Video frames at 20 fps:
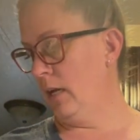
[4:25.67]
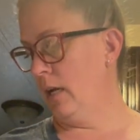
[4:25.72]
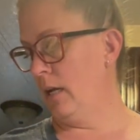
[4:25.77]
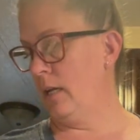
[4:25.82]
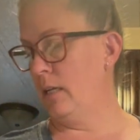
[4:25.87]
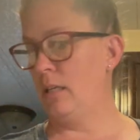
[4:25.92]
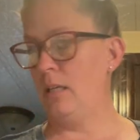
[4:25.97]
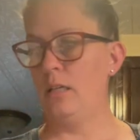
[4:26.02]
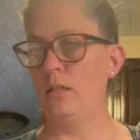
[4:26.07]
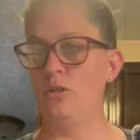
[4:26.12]
I
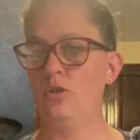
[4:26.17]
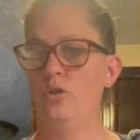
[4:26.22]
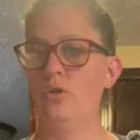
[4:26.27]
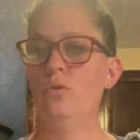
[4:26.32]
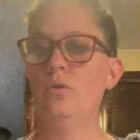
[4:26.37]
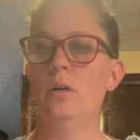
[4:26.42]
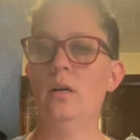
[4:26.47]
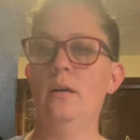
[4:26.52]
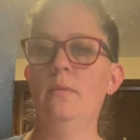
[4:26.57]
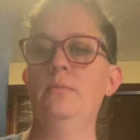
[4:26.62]
need 2
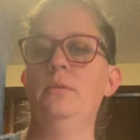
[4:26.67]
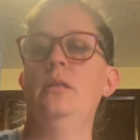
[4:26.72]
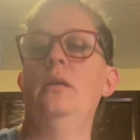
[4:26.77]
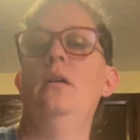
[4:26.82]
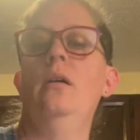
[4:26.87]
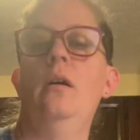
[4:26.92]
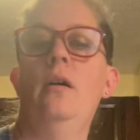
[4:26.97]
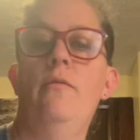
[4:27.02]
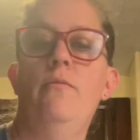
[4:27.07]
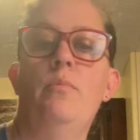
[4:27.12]
cups
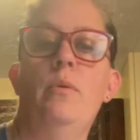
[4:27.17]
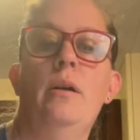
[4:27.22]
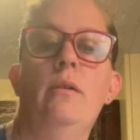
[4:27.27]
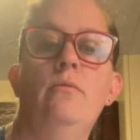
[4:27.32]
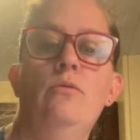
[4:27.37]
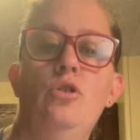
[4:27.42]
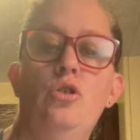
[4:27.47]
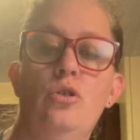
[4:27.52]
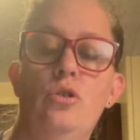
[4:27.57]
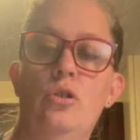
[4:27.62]
of brown
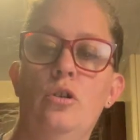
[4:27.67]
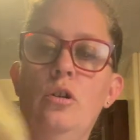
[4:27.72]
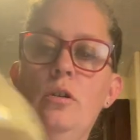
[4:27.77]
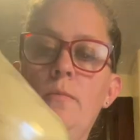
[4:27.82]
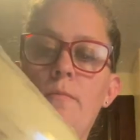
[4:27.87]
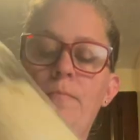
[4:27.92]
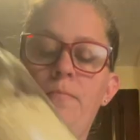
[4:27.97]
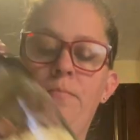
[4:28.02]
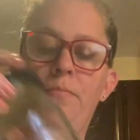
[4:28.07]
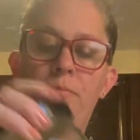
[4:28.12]
sugar.
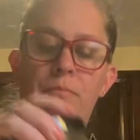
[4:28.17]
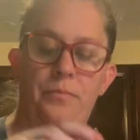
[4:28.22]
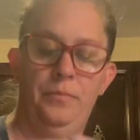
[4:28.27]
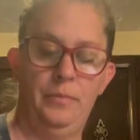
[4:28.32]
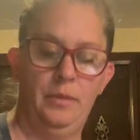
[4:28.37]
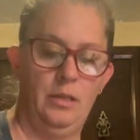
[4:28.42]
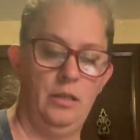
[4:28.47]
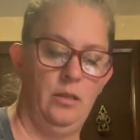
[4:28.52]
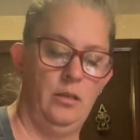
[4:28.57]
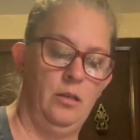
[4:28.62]

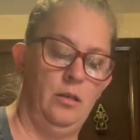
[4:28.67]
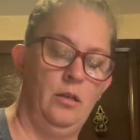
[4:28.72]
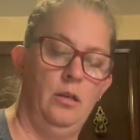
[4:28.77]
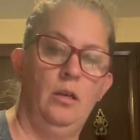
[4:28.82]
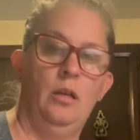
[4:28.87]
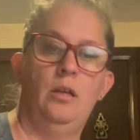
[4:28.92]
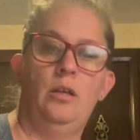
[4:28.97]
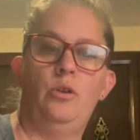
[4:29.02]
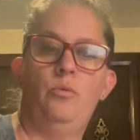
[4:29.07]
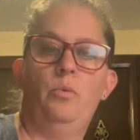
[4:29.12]

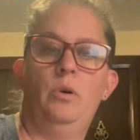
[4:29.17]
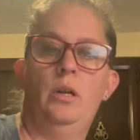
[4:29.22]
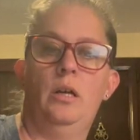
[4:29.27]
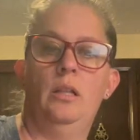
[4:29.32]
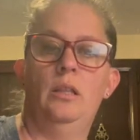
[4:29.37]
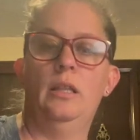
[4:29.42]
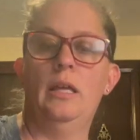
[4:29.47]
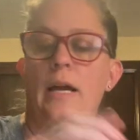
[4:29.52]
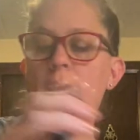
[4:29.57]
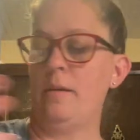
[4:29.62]
You want a
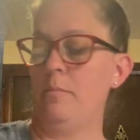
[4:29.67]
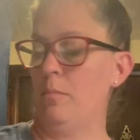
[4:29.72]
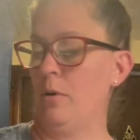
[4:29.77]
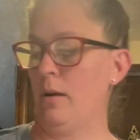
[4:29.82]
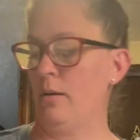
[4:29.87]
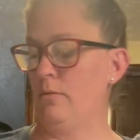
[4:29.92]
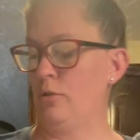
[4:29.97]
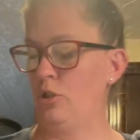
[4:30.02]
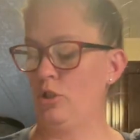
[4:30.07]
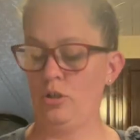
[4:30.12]
light
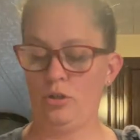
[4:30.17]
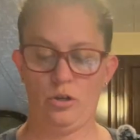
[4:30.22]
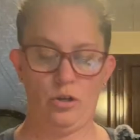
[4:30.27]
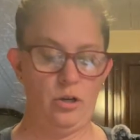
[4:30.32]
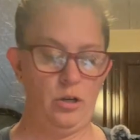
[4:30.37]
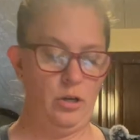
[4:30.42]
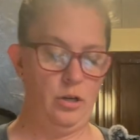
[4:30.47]
brown sugar.